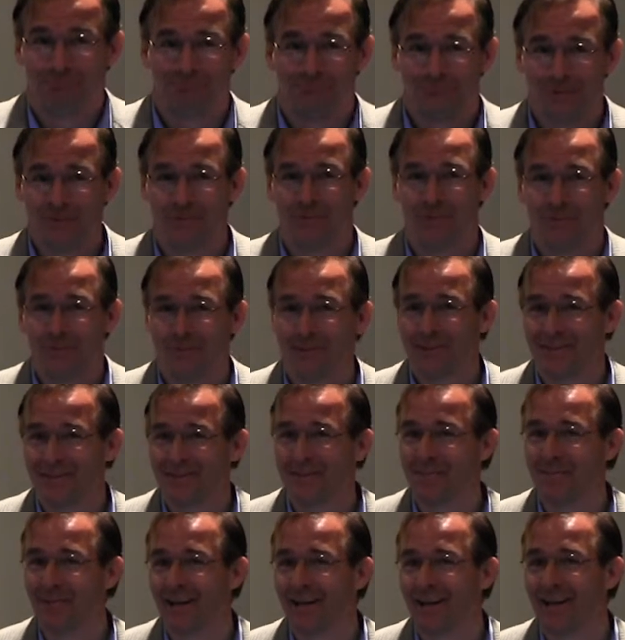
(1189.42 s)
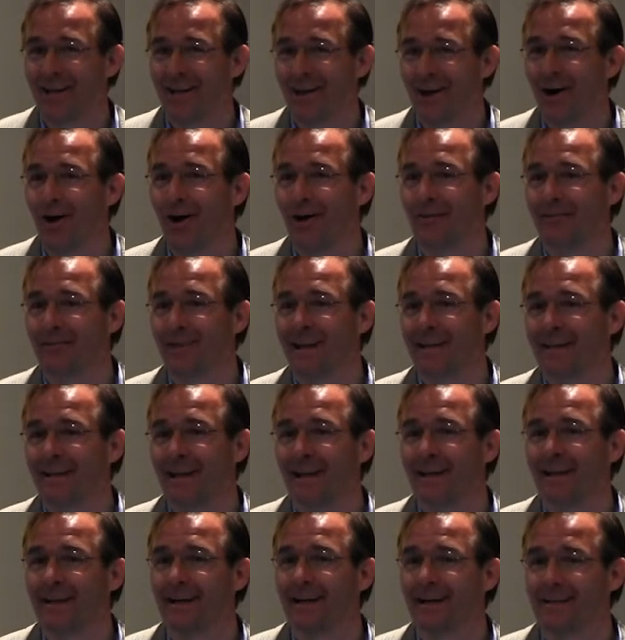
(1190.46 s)
we should be assimilating all of that
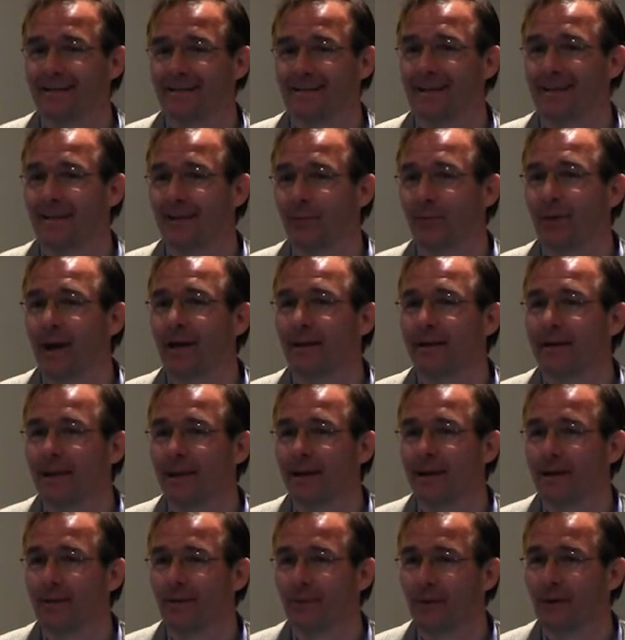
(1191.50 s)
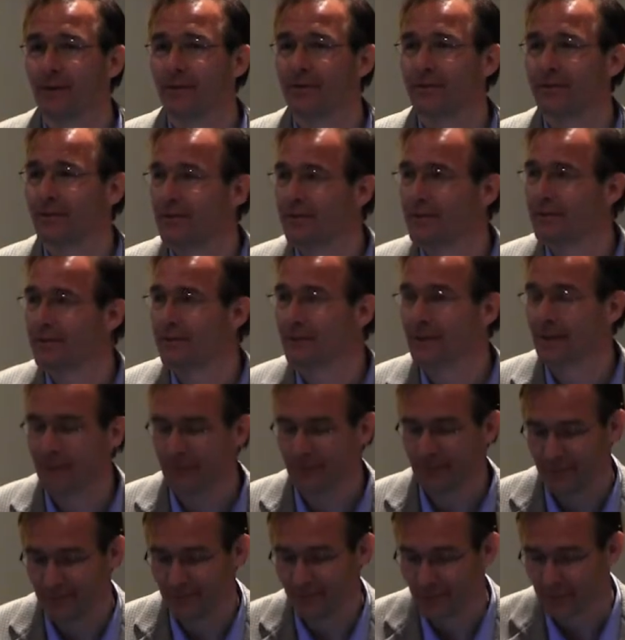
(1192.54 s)
data. It's sitting right there. What
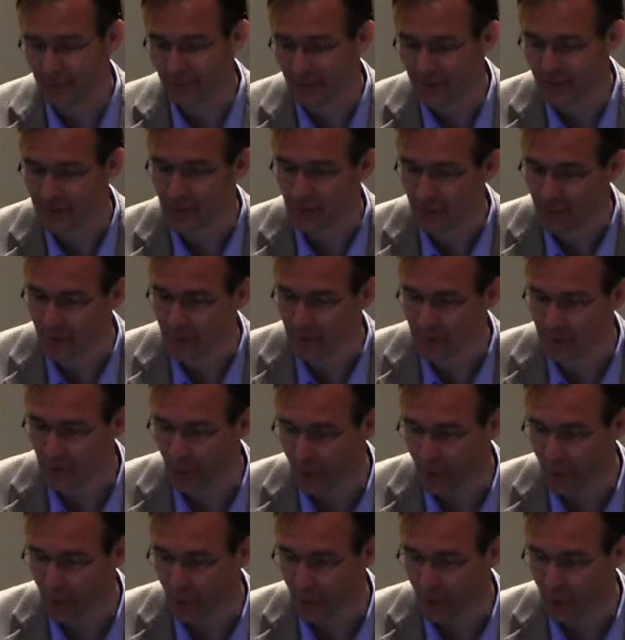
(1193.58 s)
is